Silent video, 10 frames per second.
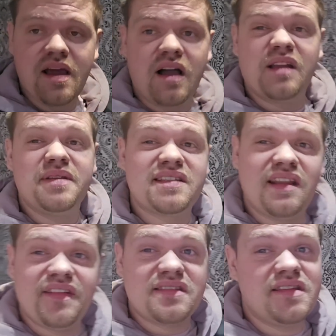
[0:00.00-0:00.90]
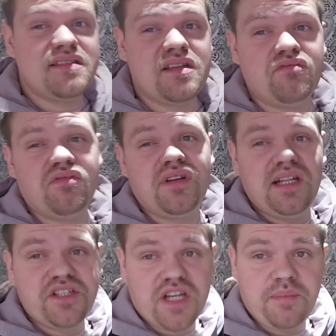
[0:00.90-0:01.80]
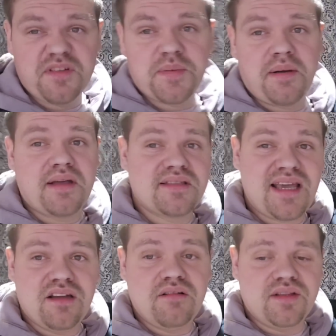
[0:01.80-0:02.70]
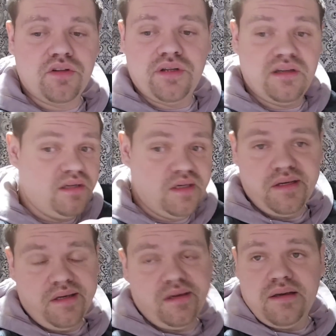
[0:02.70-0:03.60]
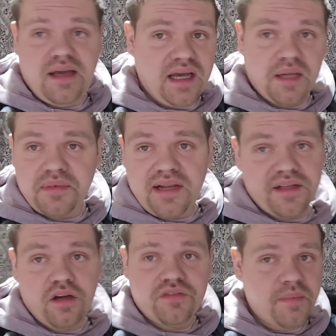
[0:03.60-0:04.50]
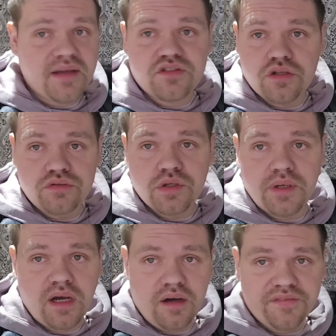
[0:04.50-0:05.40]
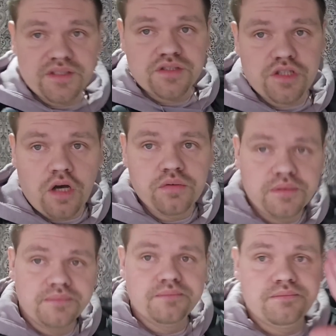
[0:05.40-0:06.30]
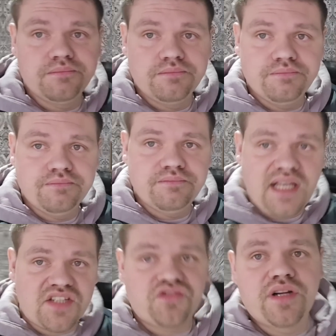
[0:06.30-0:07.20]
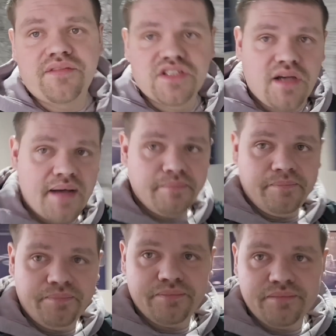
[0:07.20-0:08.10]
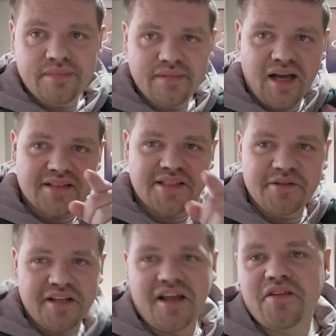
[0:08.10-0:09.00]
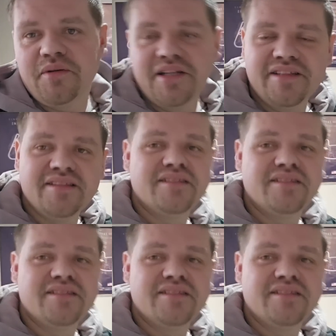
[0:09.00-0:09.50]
I'm going to be selling that TT really cheap. I spent about 10 grand on it, and I'm letting it go for about 2.5. So that's for another time. I'll see you in another one.